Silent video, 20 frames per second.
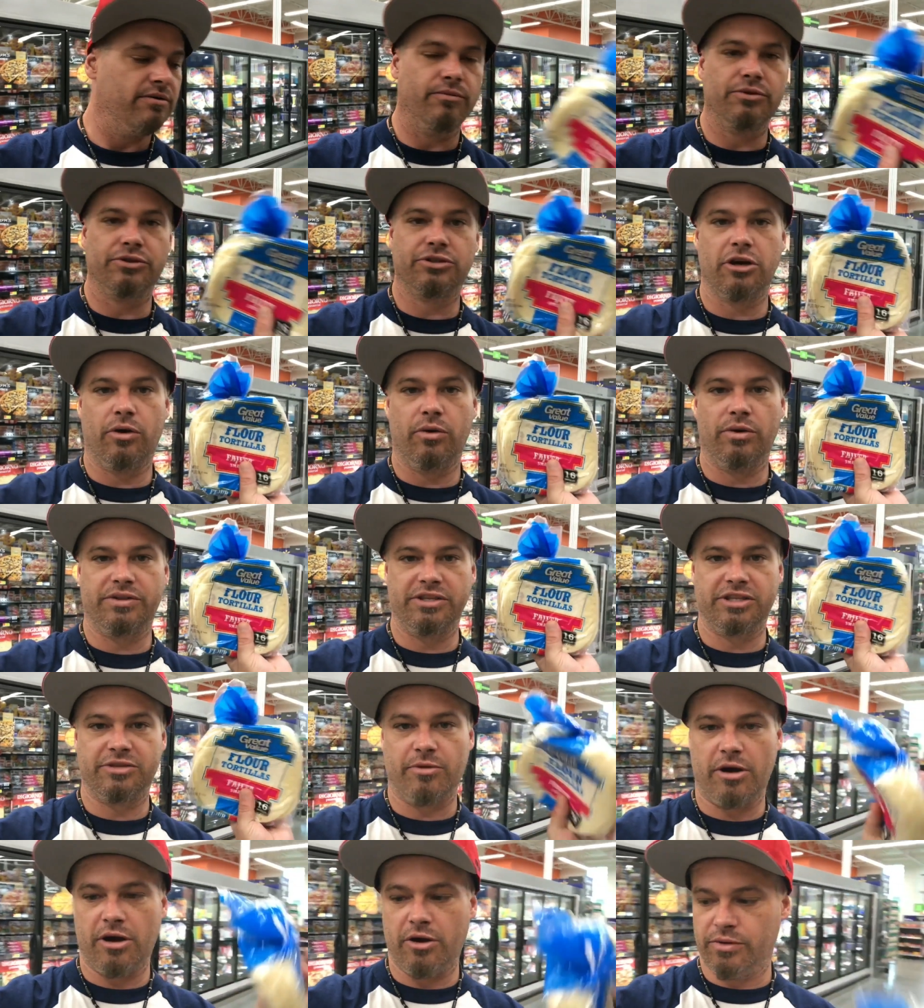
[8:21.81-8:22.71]
Let's go with
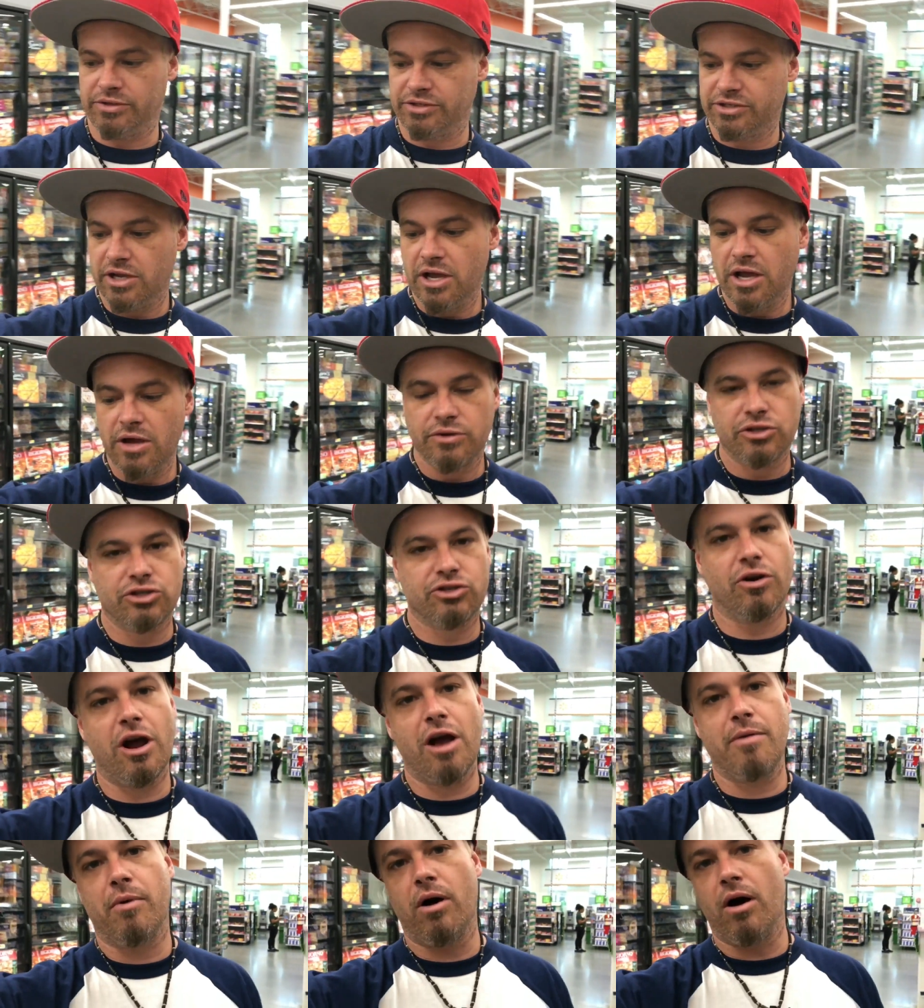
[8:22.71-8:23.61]
these small ones. I was
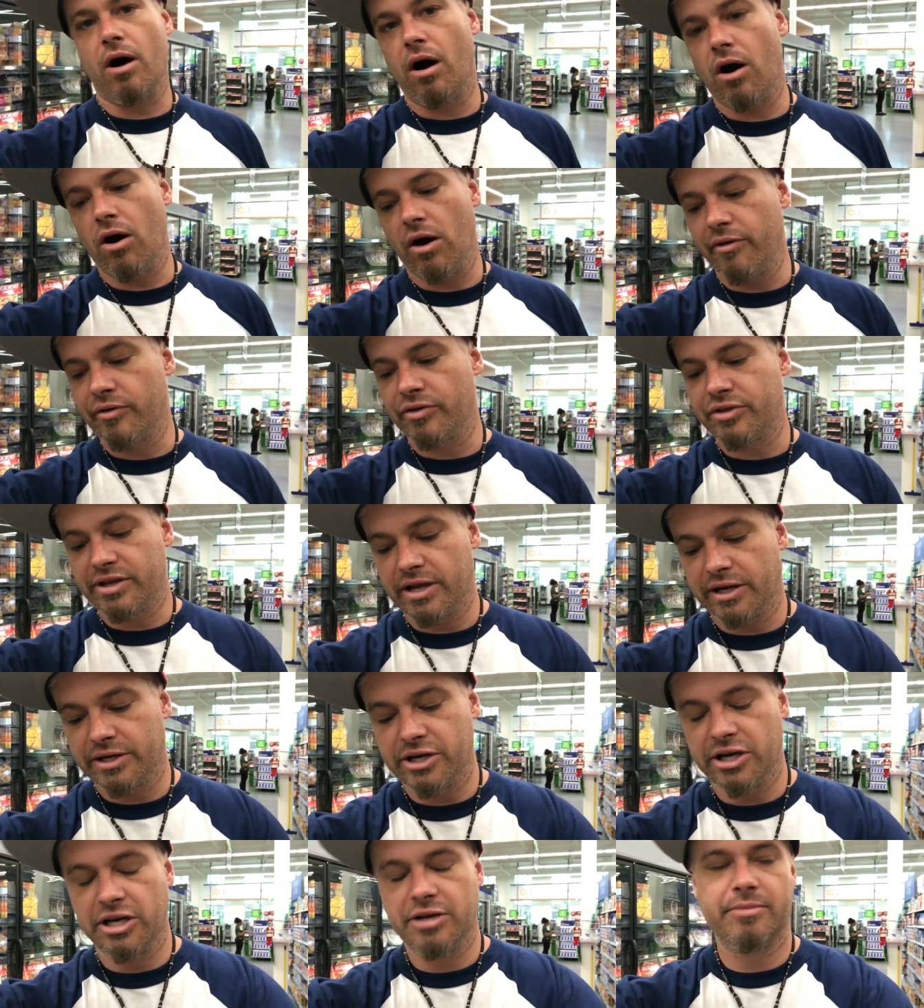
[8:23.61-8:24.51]
trying my all, everything
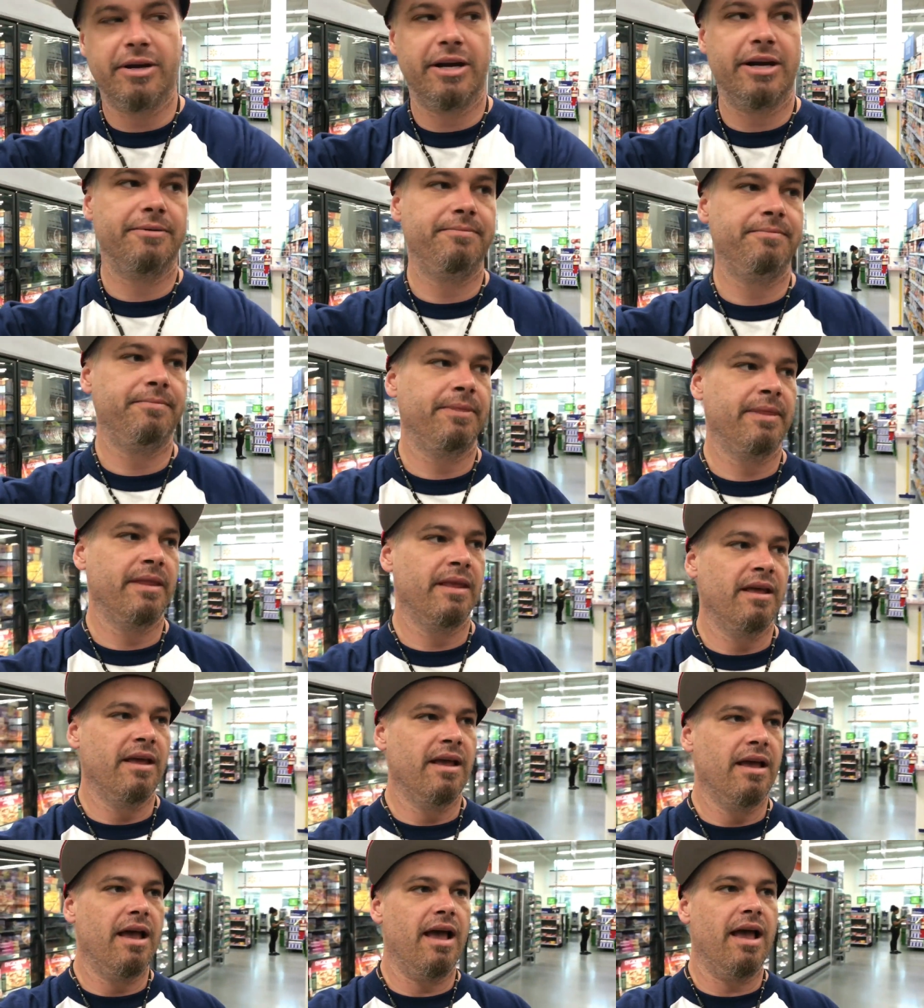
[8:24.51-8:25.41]
I could, man.
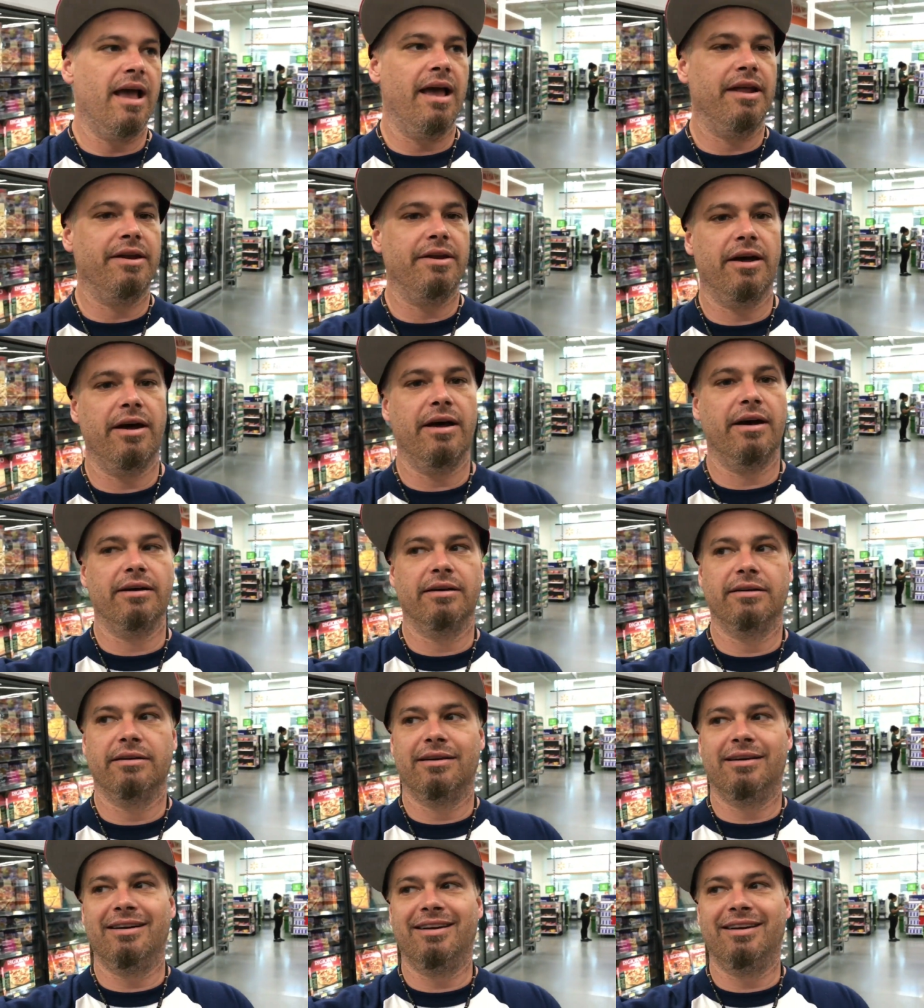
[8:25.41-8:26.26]
And uh,